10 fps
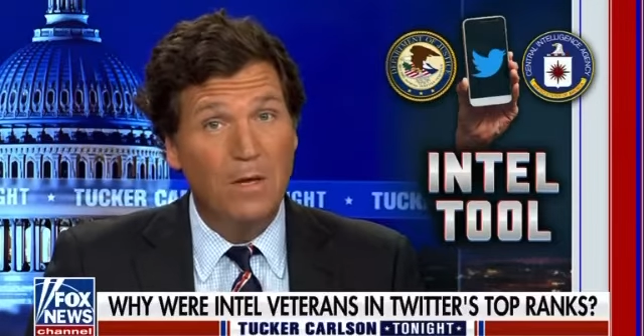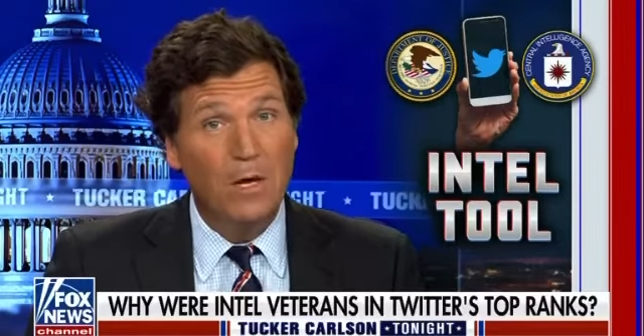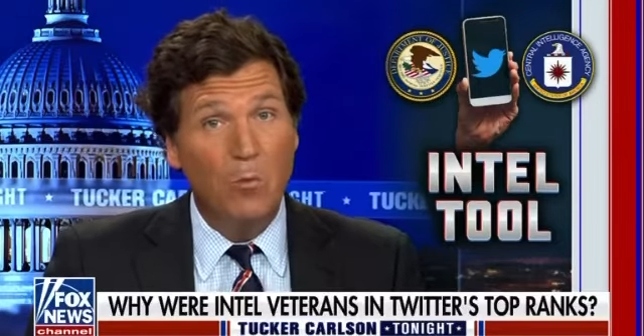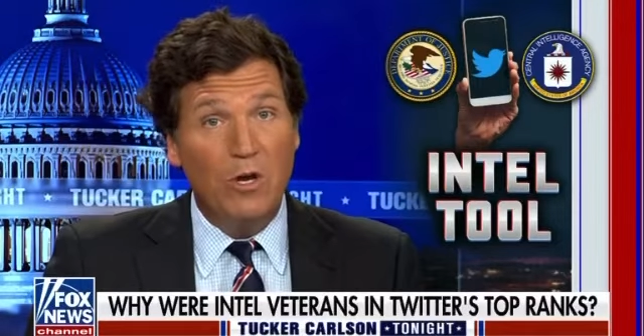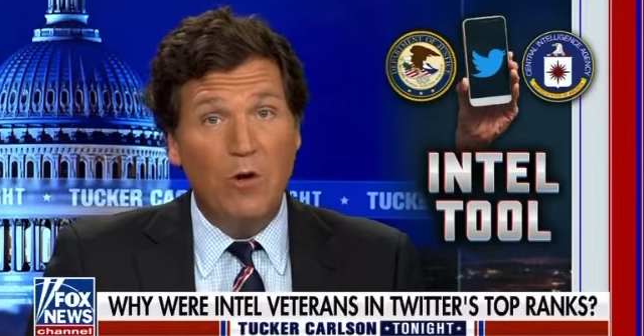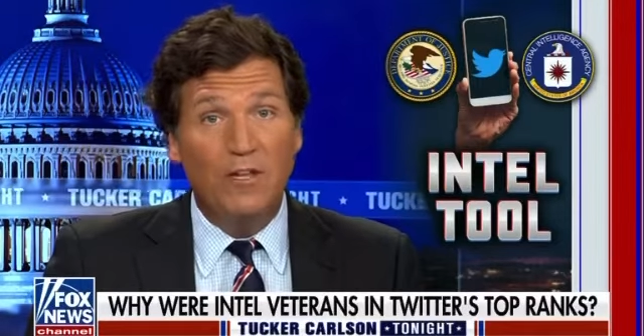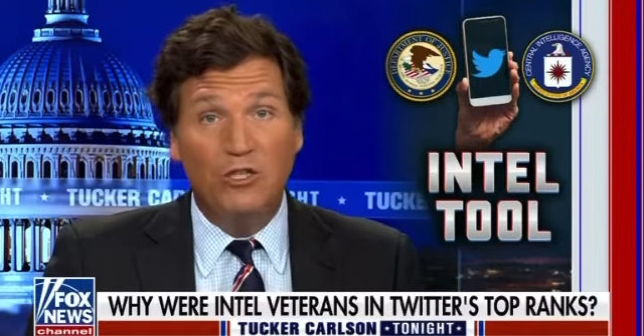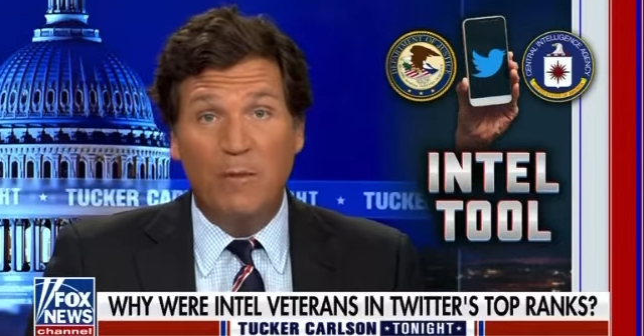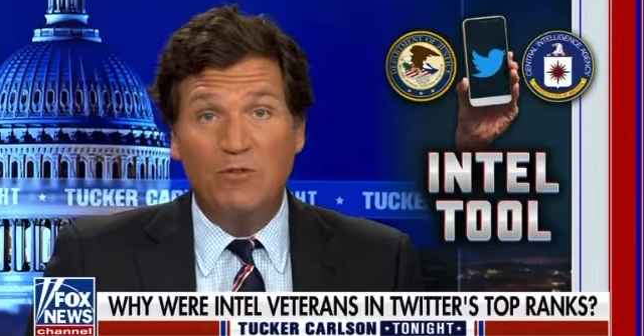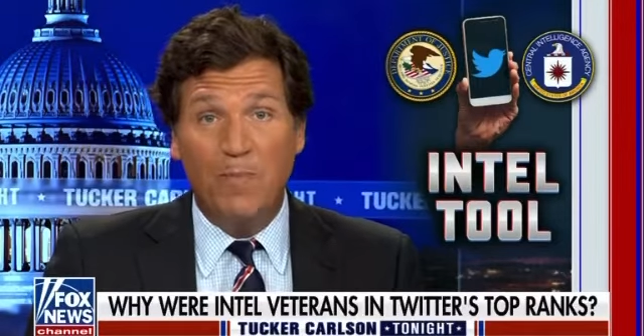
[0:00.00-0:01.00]
We know that
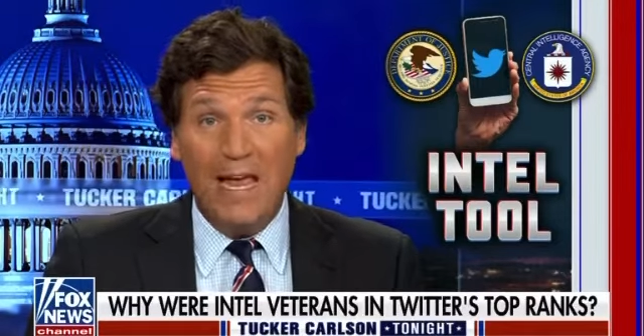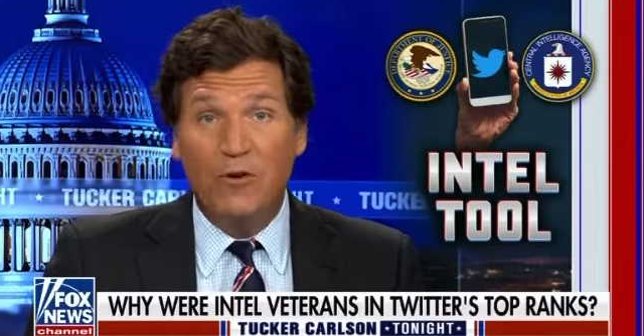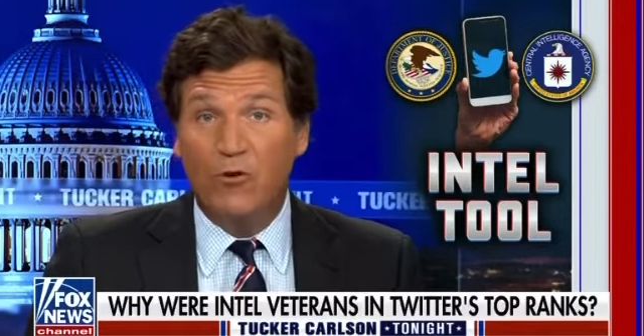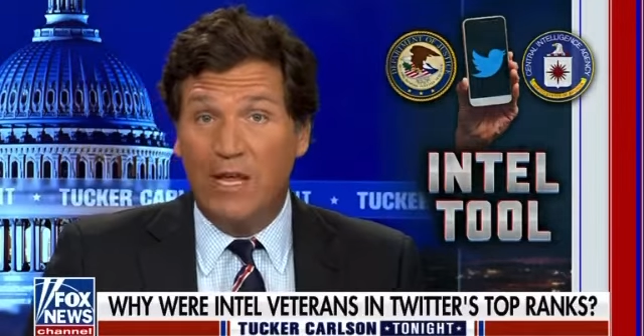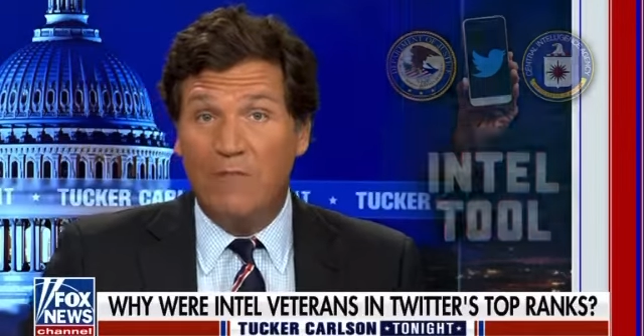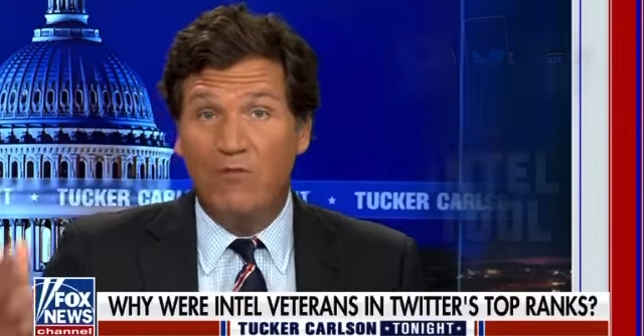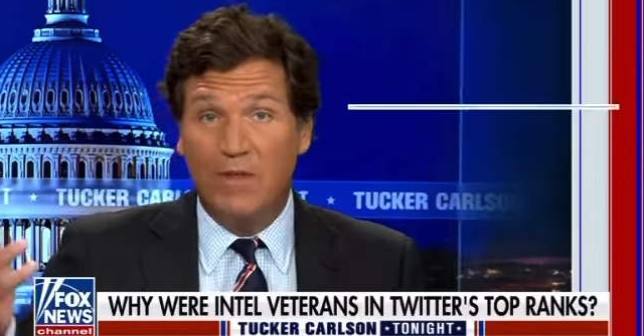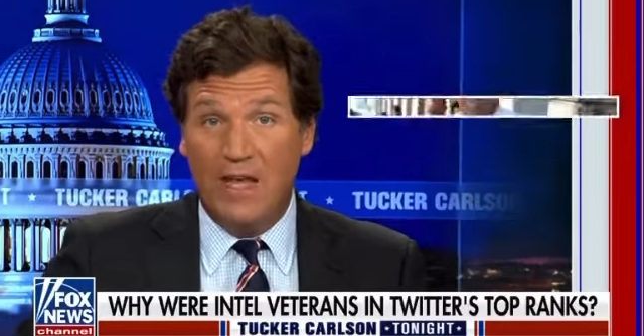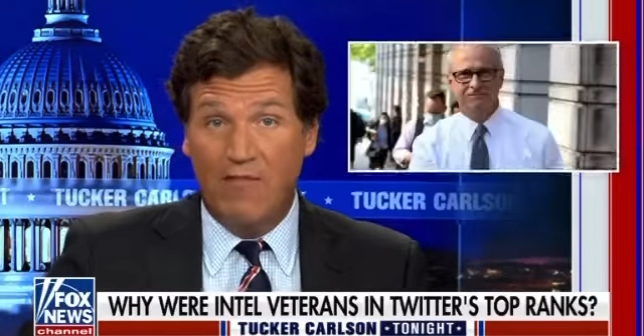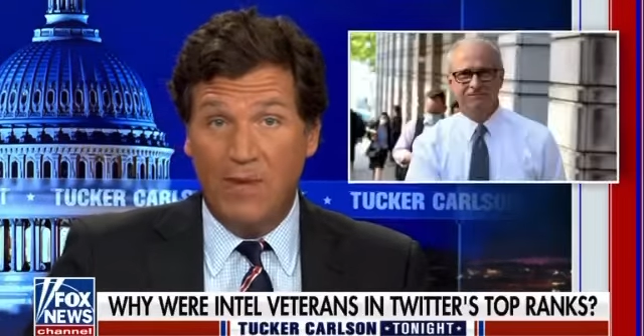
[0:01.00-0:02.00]
James Baker, who came from
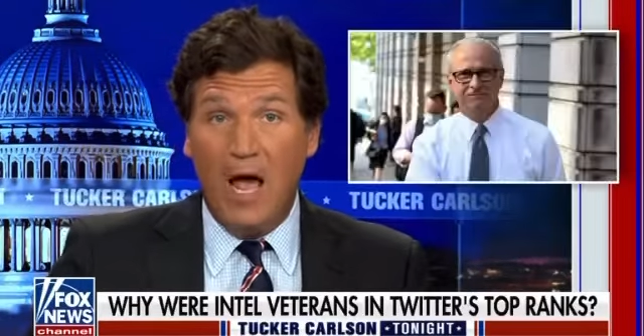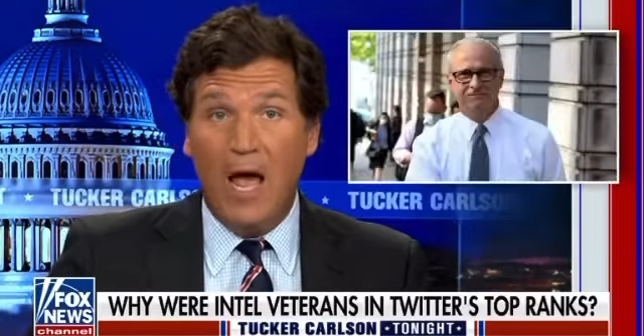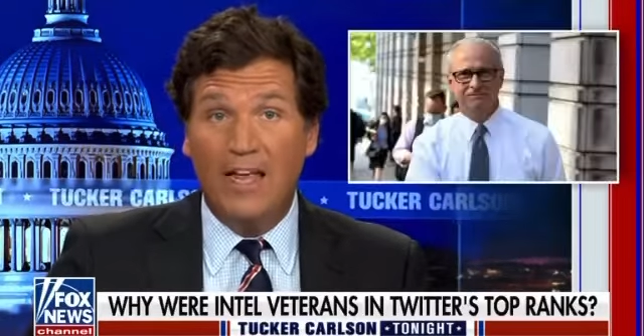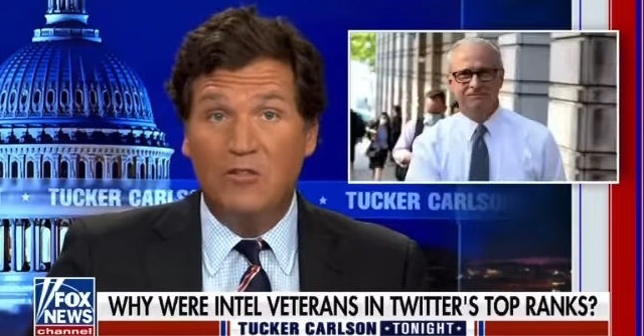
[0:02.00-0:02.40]
the FBI,